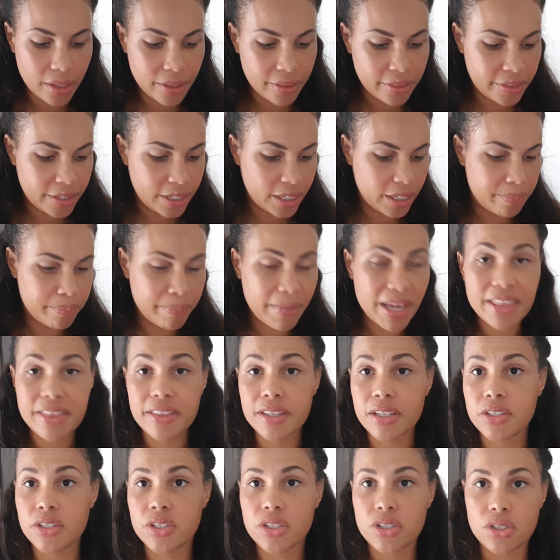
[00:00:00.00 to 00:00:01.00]
the
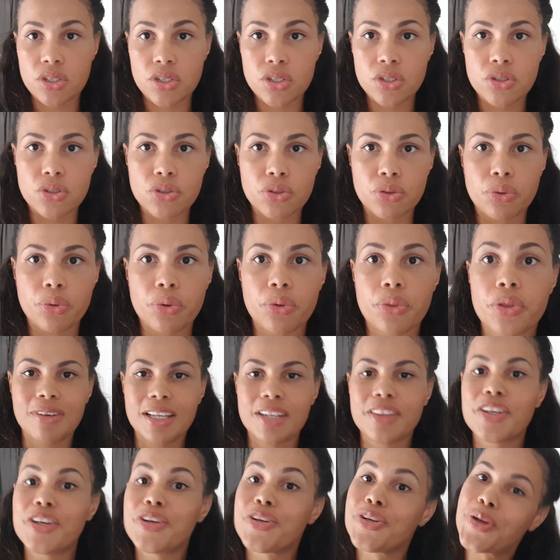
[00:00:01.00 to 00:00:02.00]
method to do
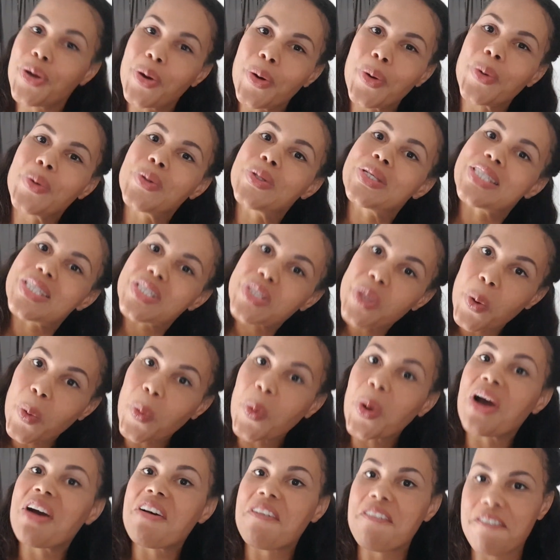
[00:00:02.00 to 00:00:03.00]
the
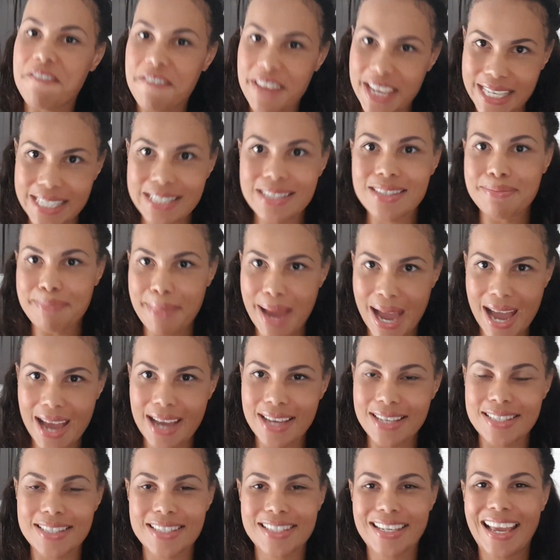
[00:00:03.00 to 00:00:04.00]
no-sew face
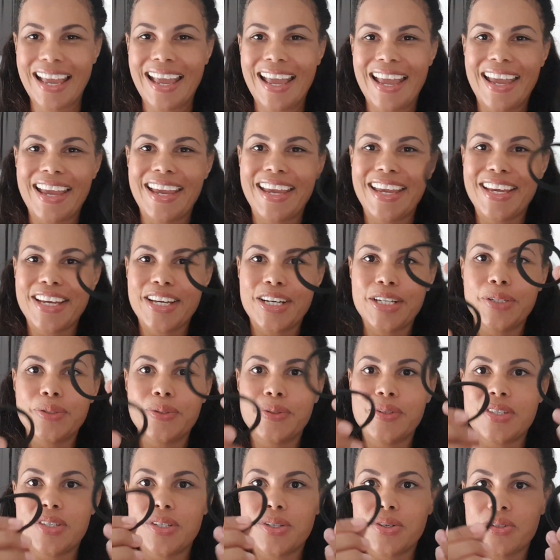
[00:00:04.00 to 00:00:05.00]
mask
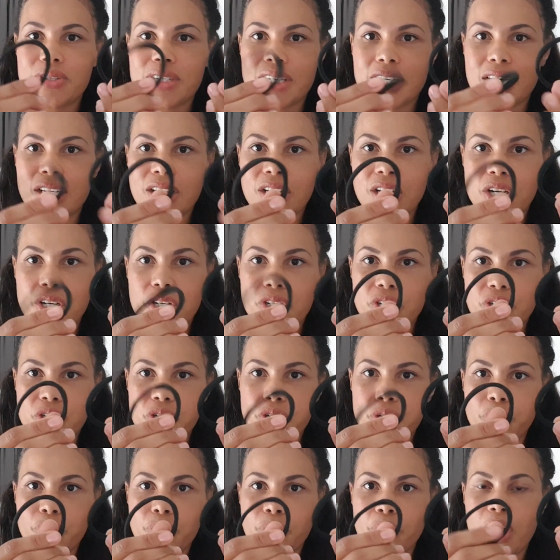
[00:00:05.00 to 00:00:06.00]
includes using
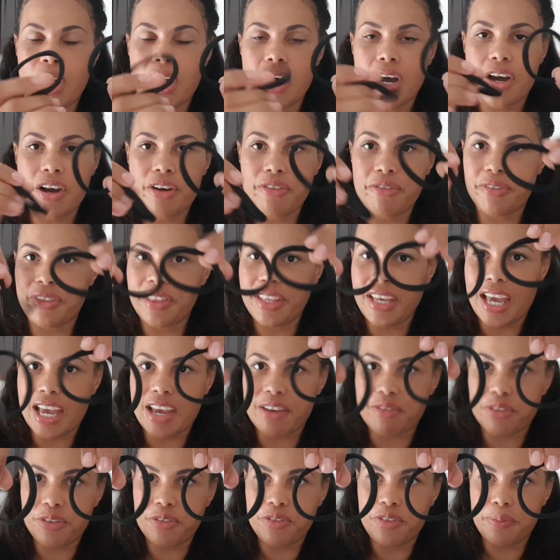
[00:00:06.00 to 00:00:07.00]
2 of the
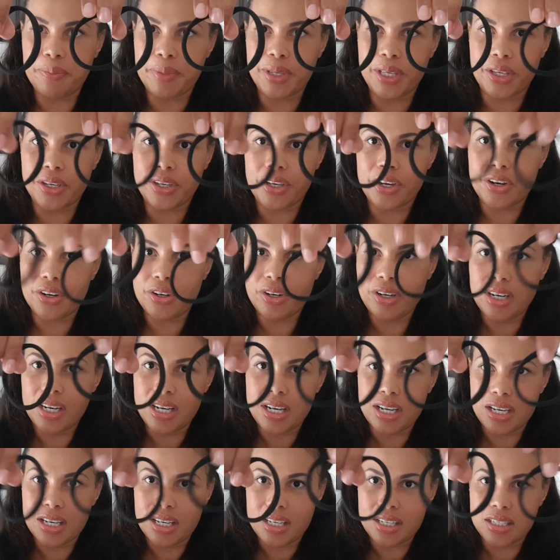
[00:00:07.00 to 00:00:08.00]
ever familiar
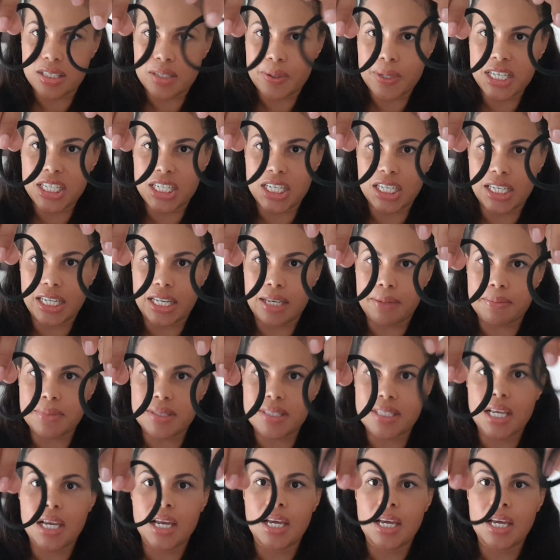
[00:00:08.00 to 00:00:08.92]
scrunchie clips.